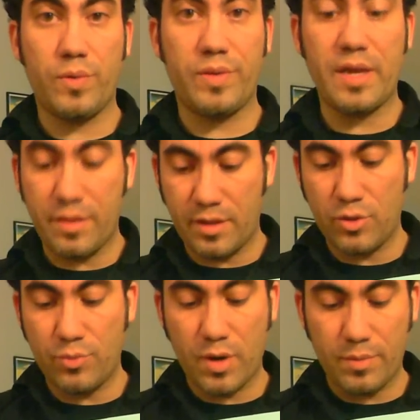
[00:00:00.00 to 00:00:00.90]
with anything,
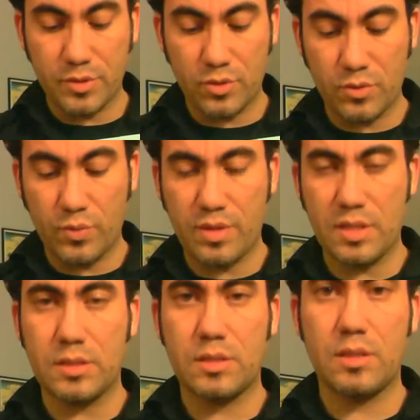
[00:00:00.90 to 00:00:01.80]
you probably struggled with
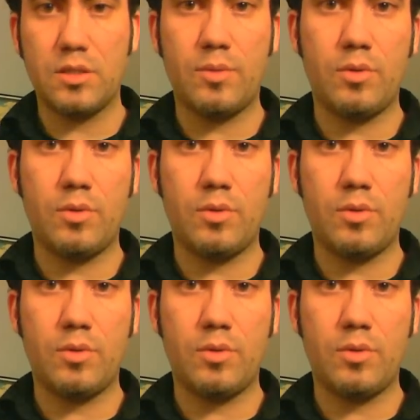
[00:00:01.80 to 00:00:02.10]
this the